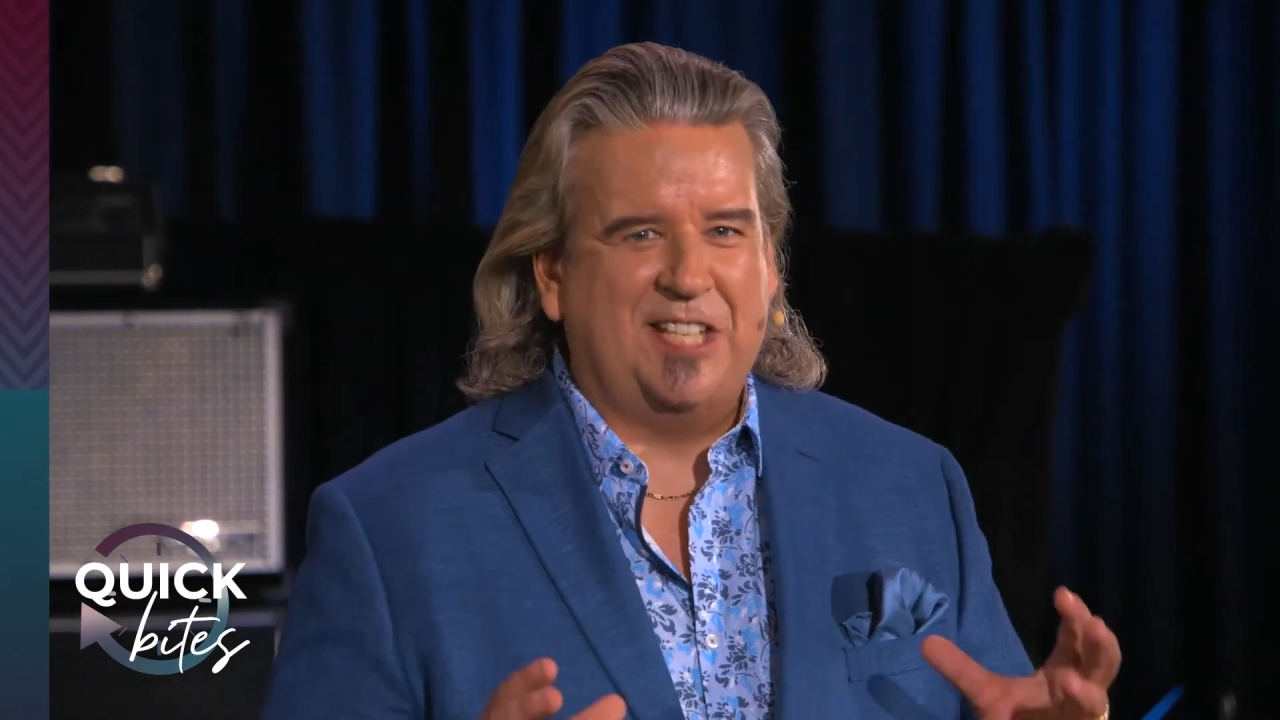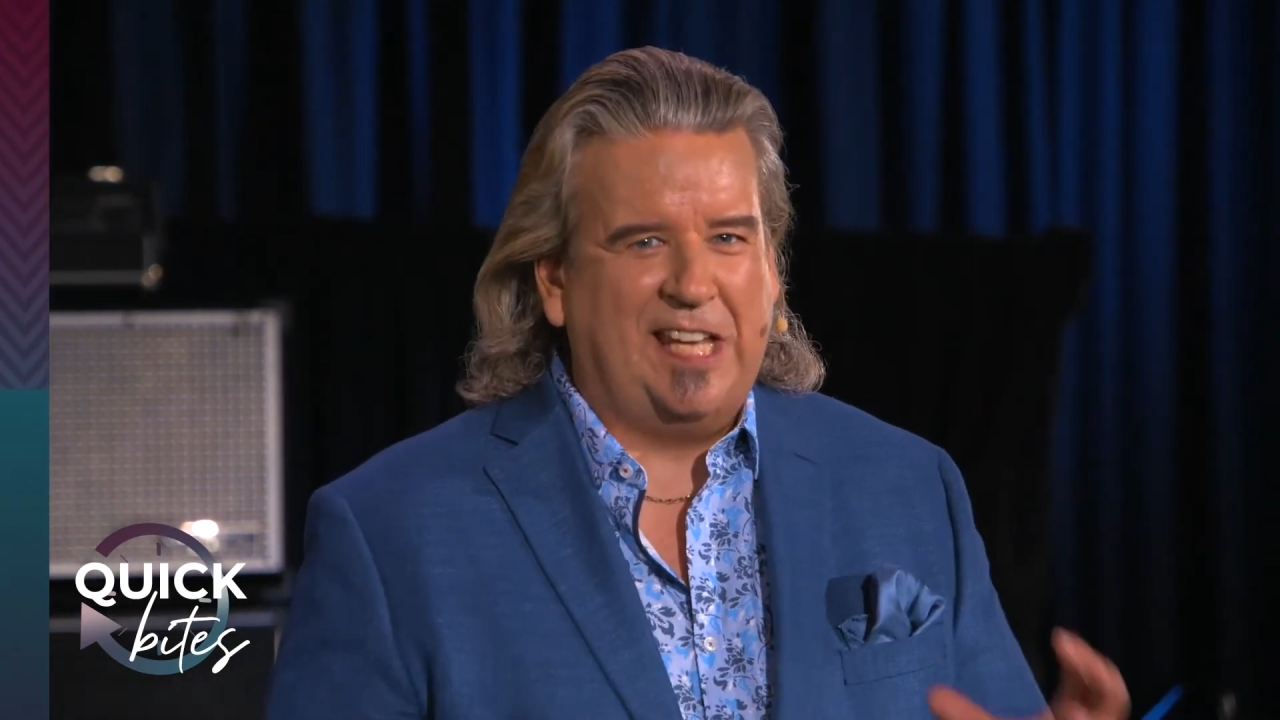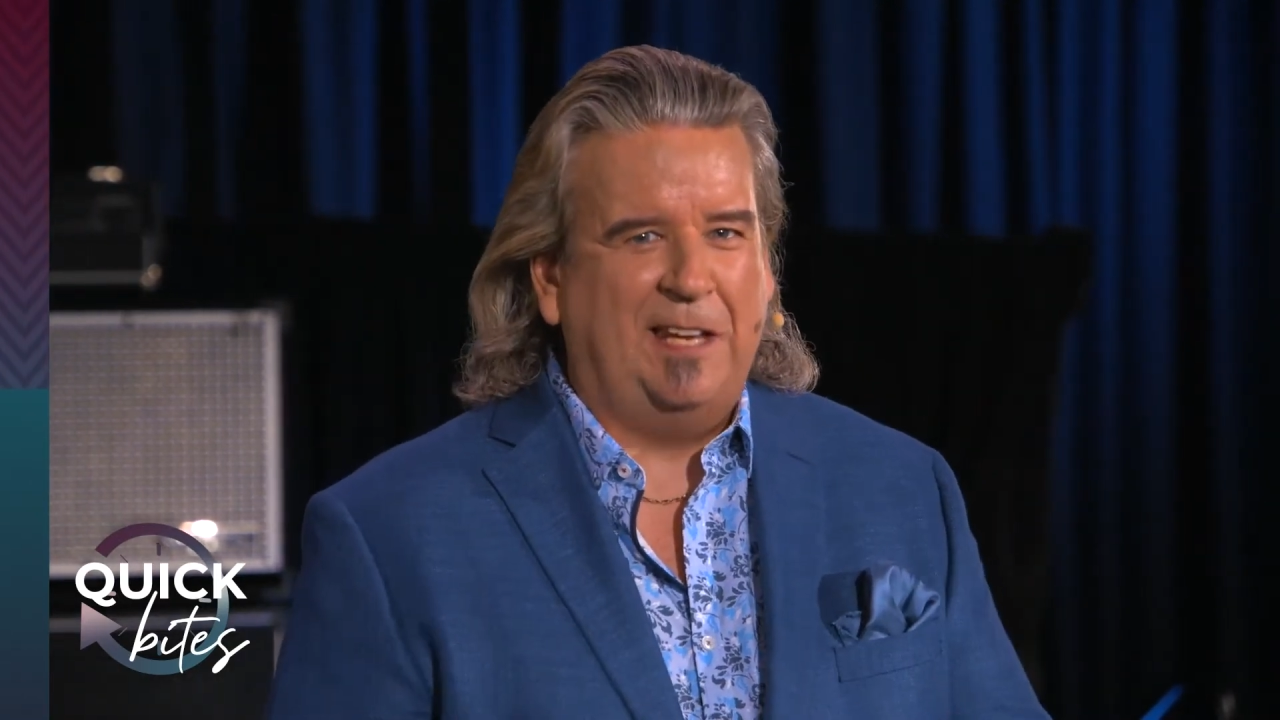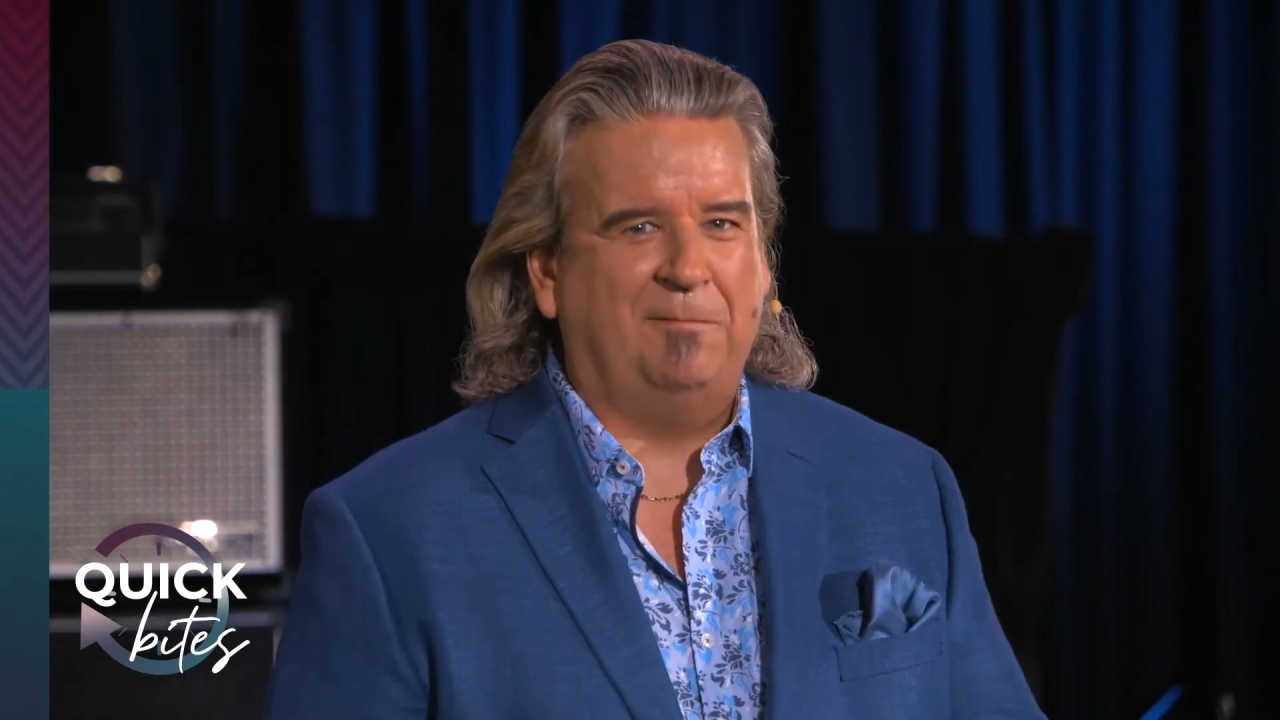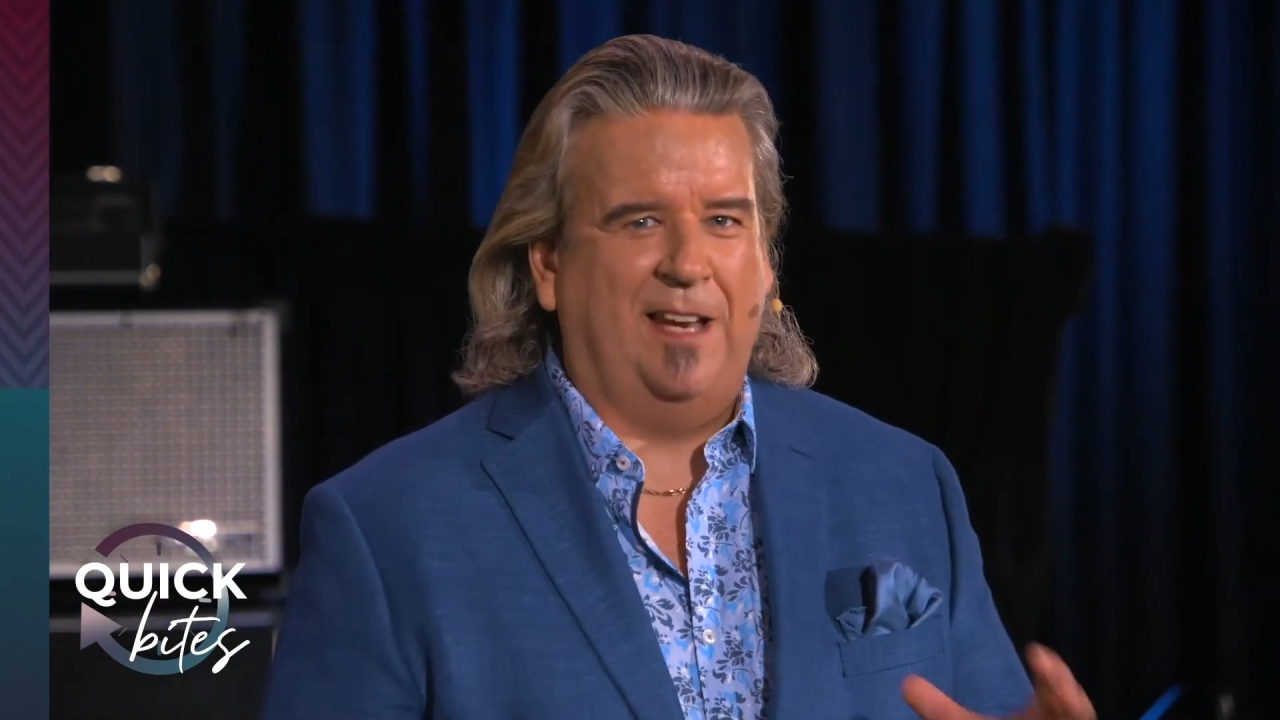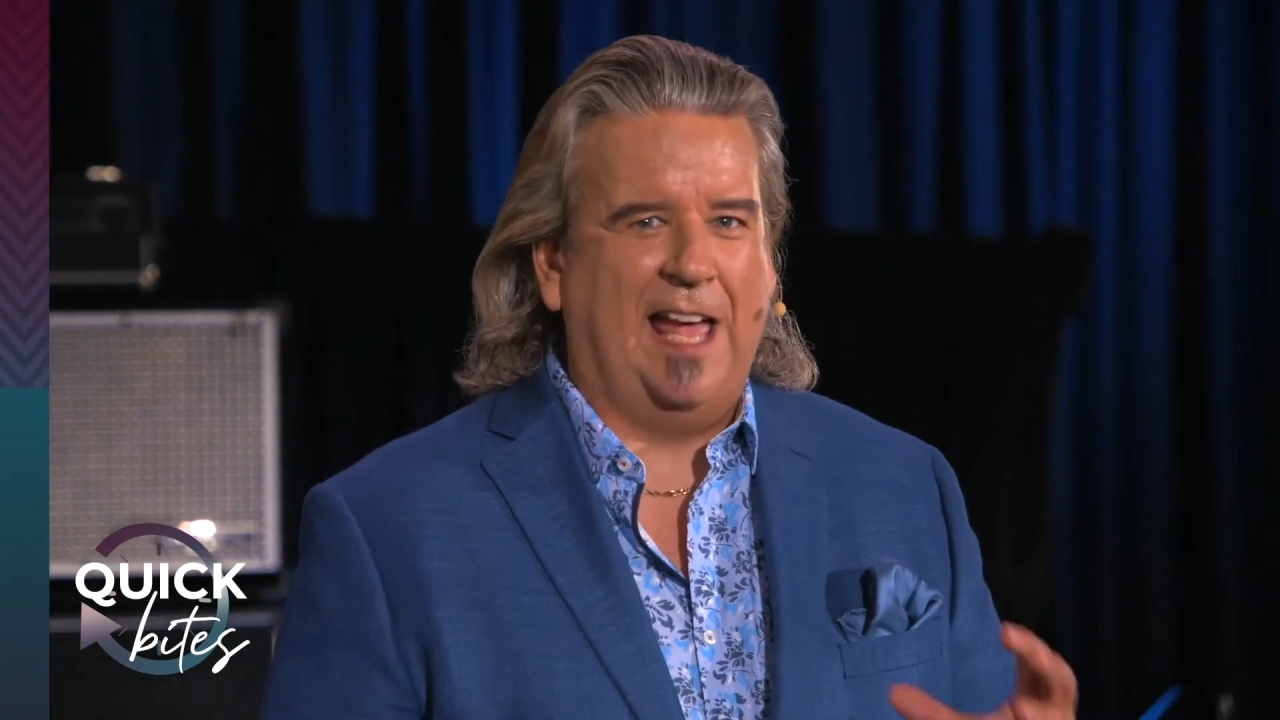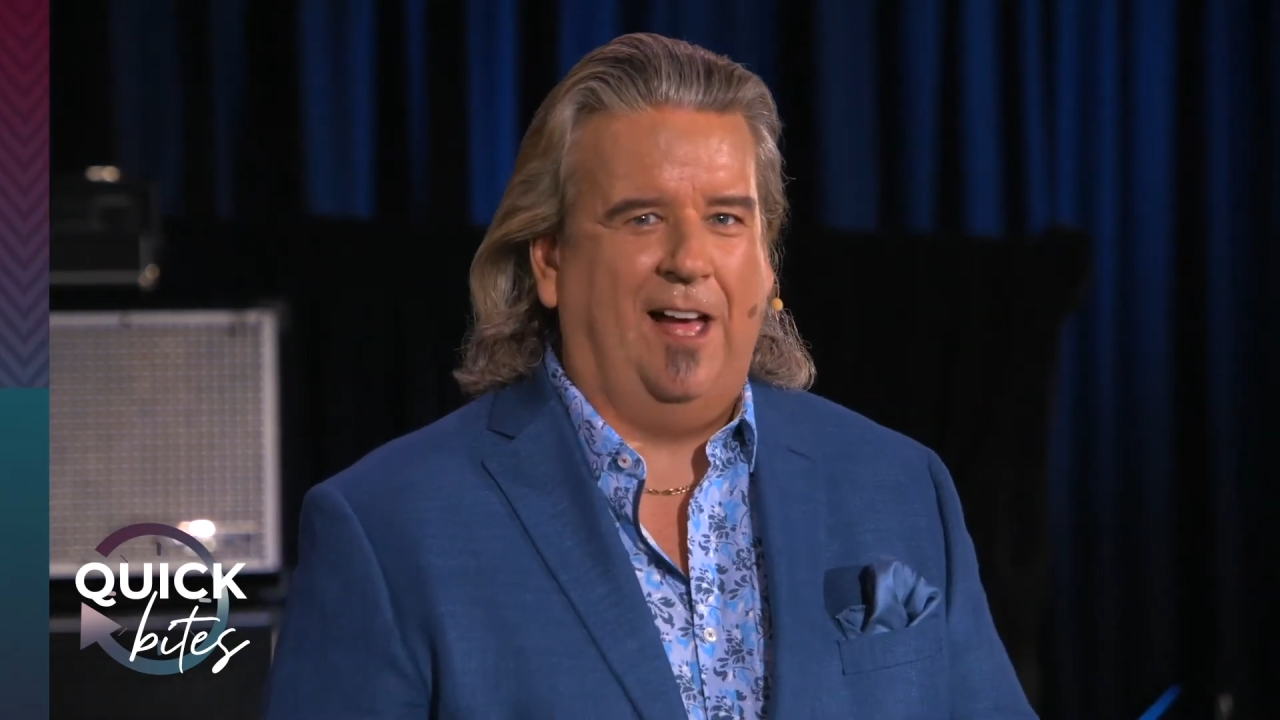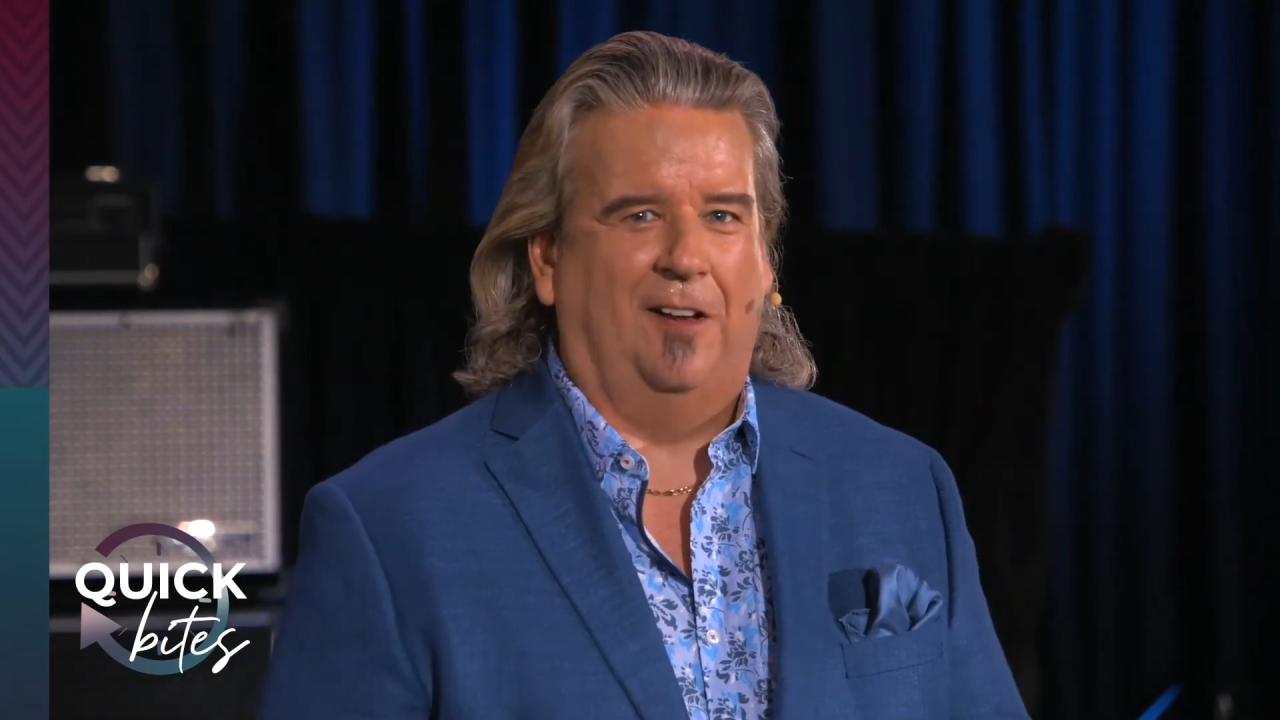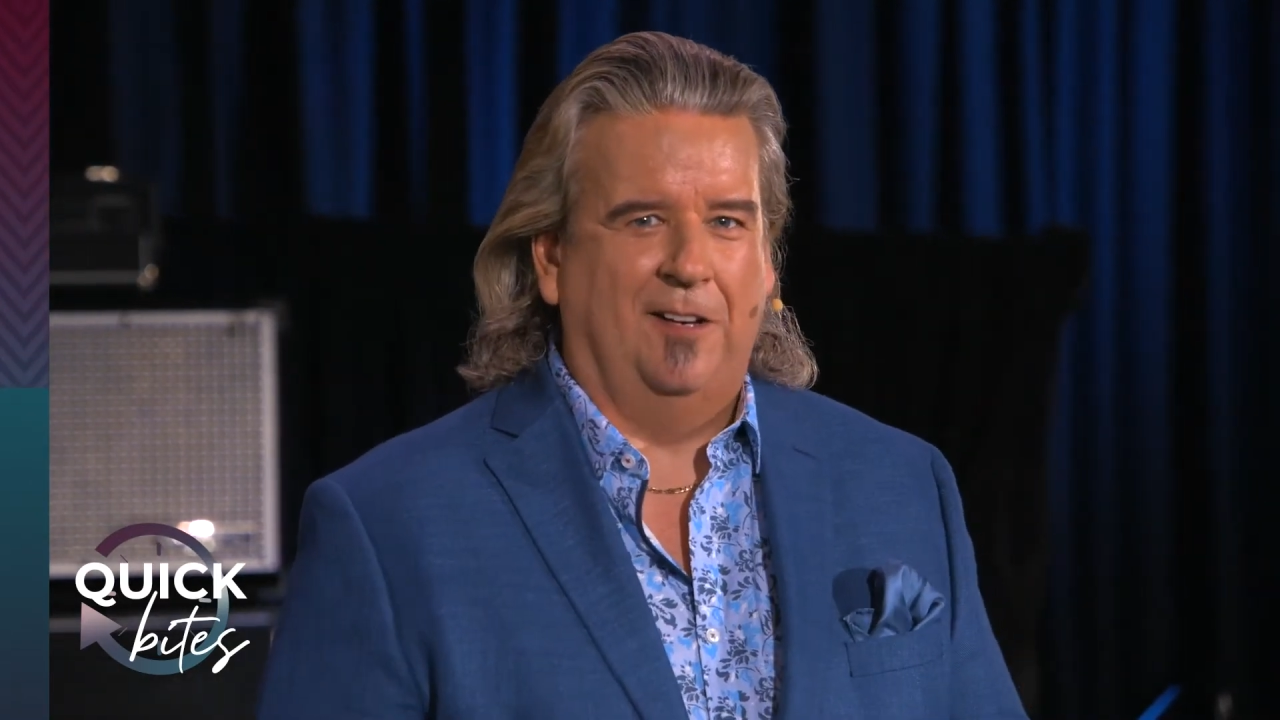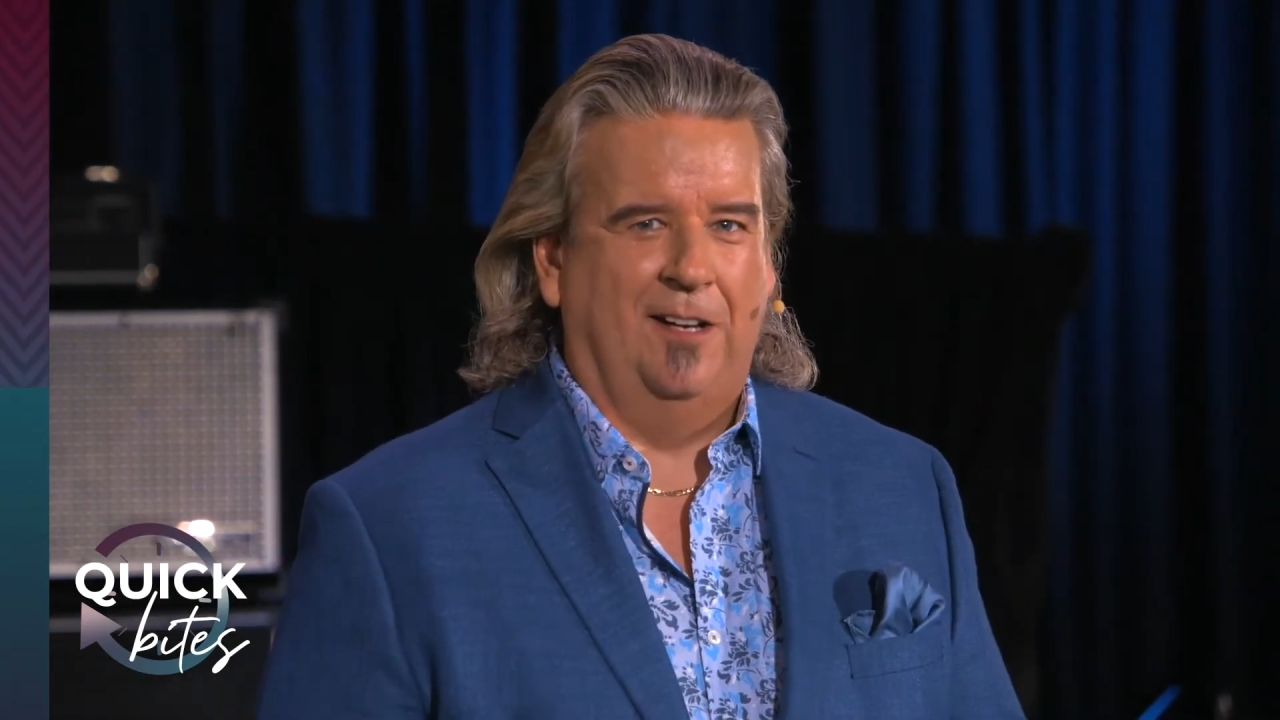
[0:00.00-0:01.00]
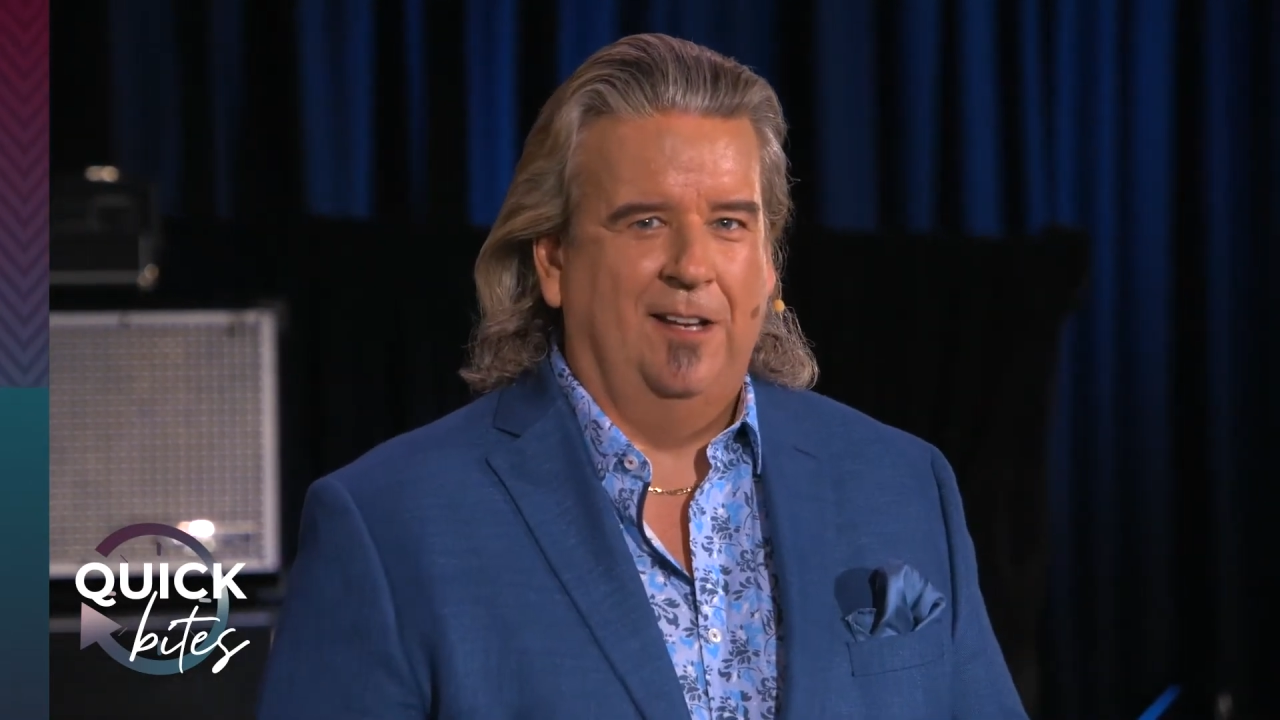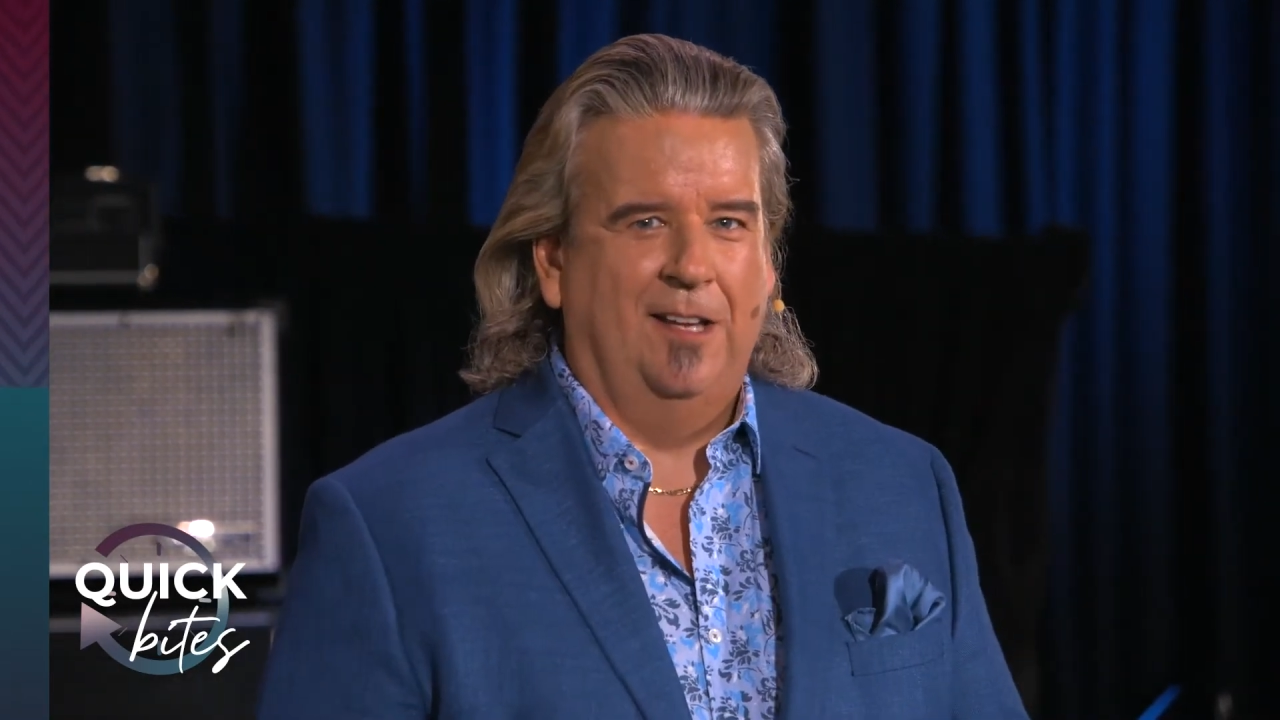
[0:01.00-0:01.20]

team down.